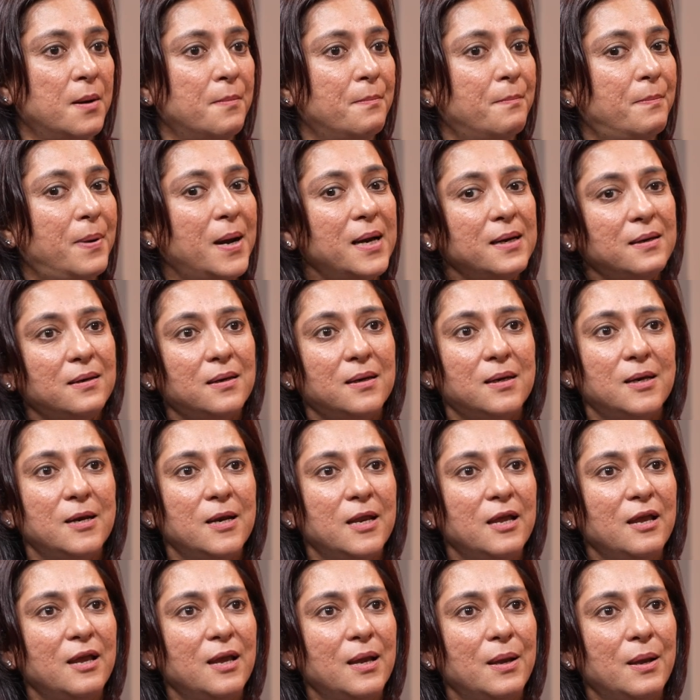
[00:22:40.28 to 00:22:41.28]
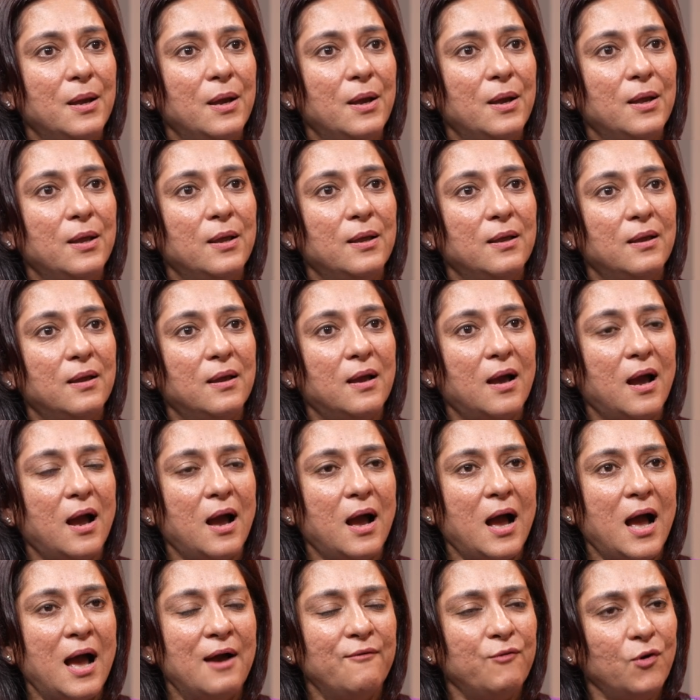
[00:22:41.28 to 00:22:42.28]
But
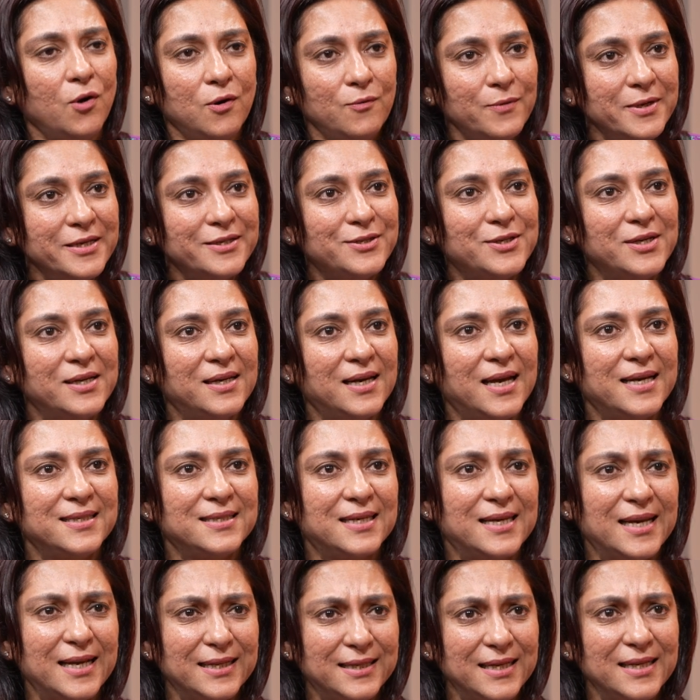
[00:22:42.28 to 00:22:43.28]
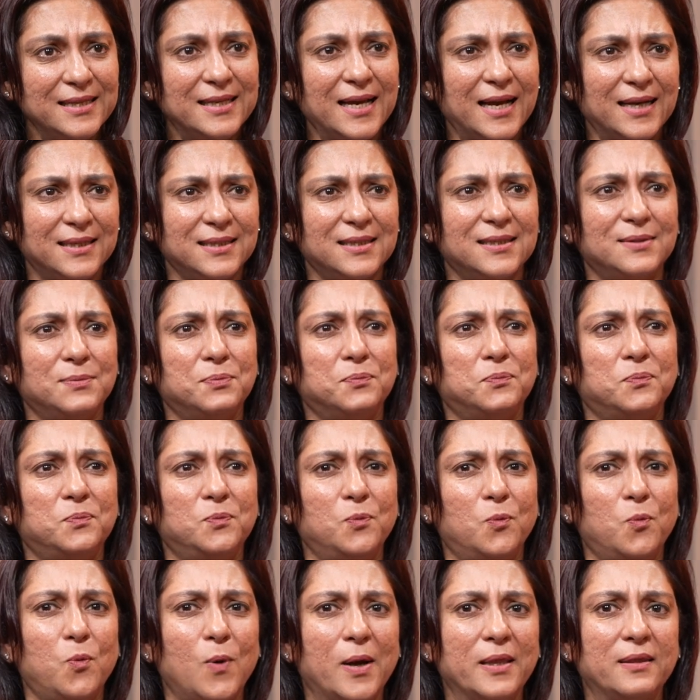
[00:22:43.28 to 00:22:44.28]
I've always realized, and I think that's
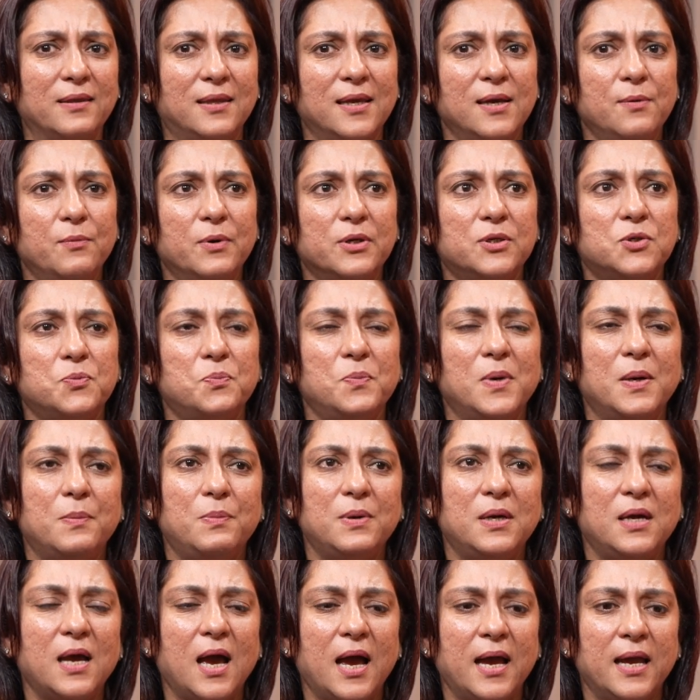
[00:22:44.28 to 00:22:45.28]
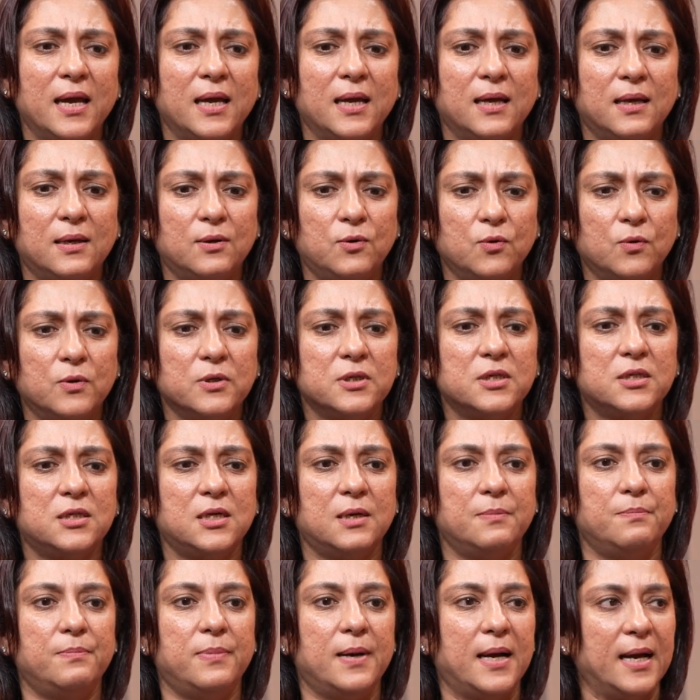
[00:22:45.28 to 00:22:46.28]
one thing which maybe I took a
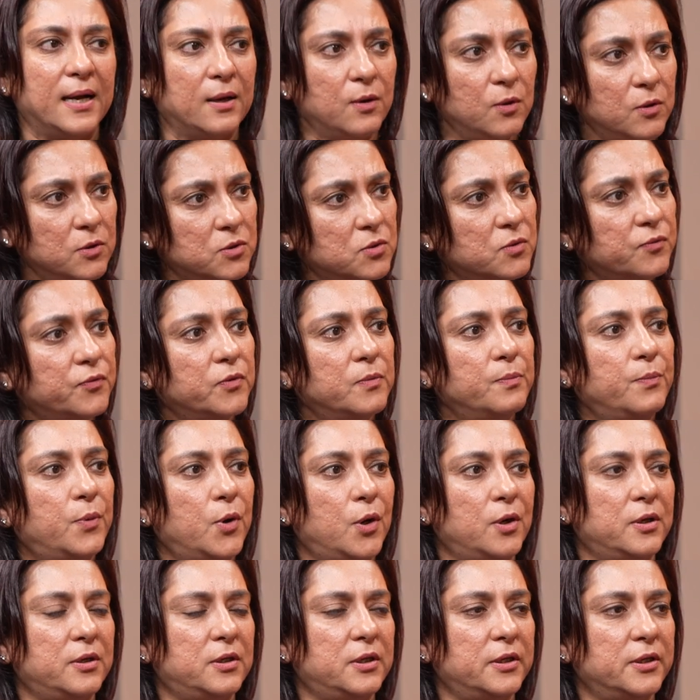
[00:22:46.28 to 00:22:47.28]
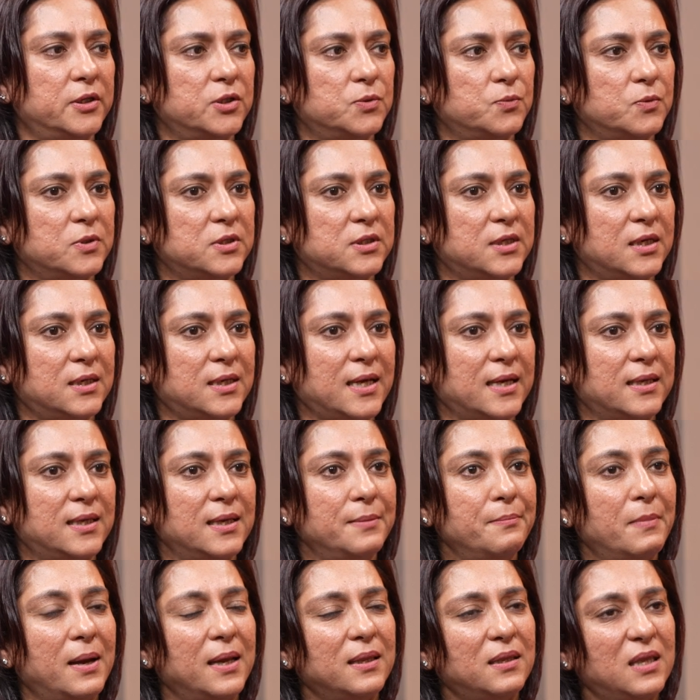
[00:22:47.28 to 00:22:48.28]
step back also from politics, was that I
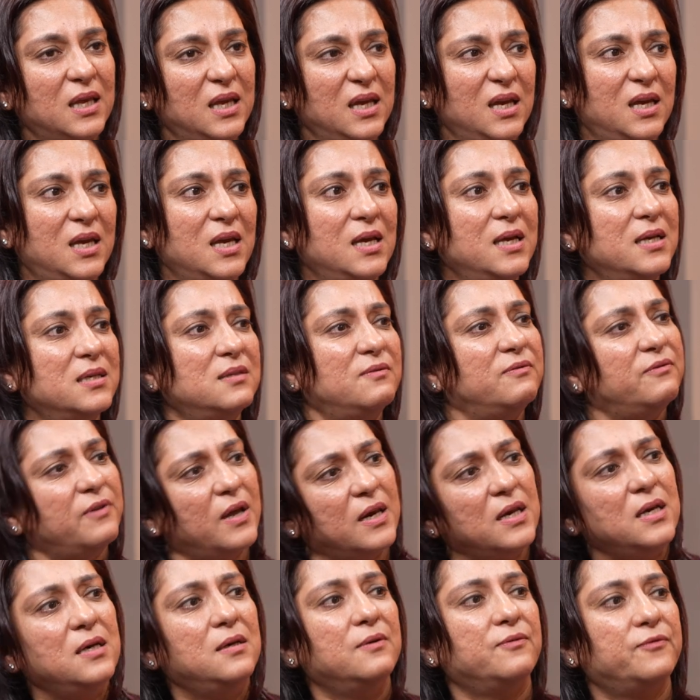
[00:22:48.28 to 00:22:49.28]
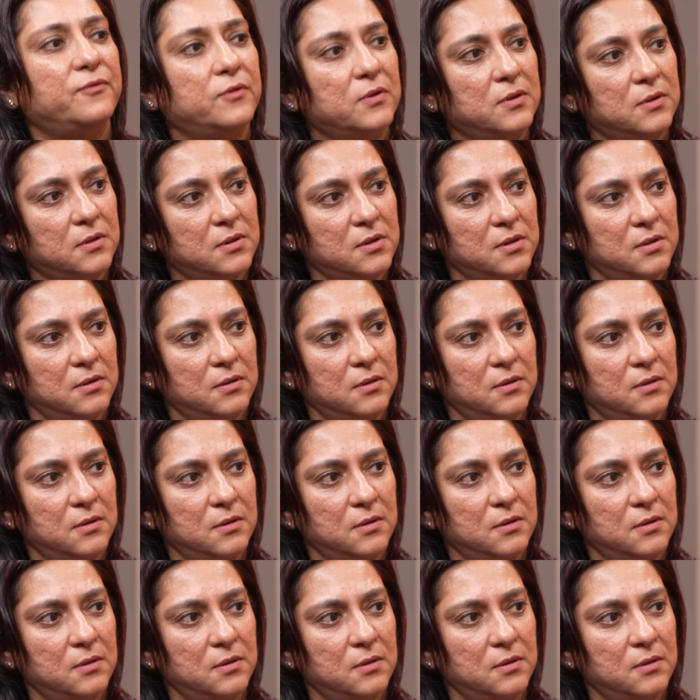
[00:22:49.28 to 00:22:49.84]
think my thinking is very different.